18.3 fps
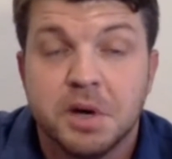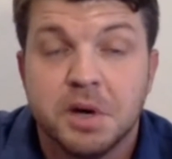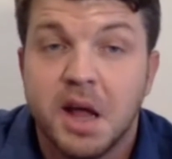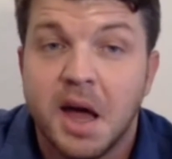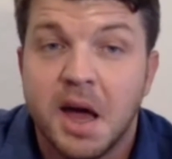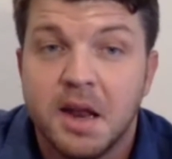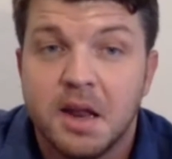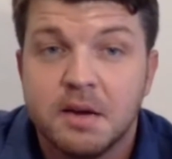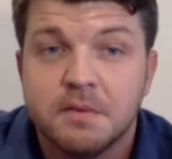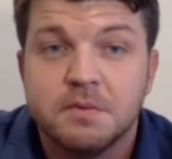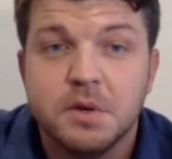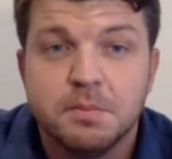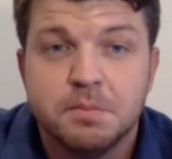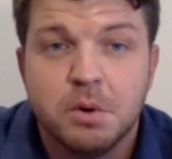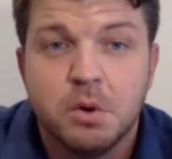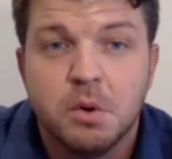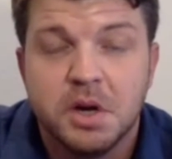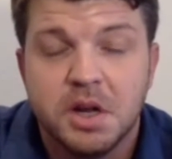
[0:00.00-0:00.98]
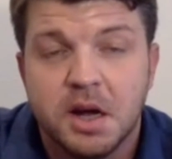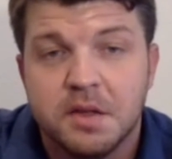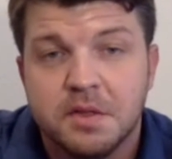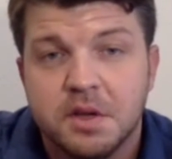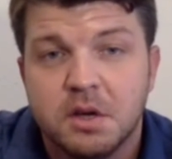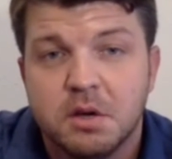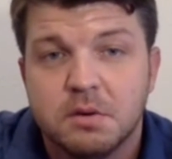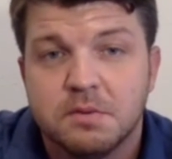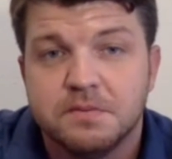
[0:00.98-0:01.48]
But at every point, I
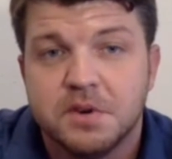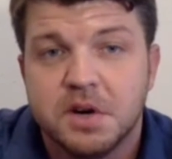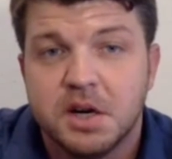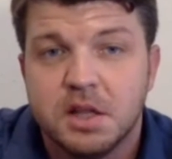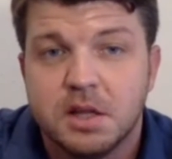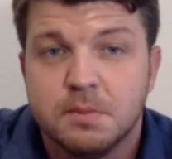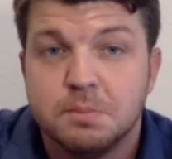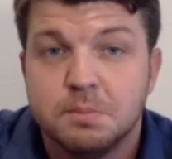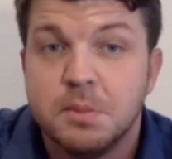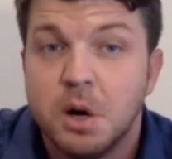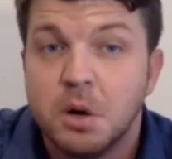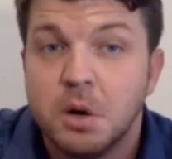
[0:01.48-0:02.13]
think you'll find that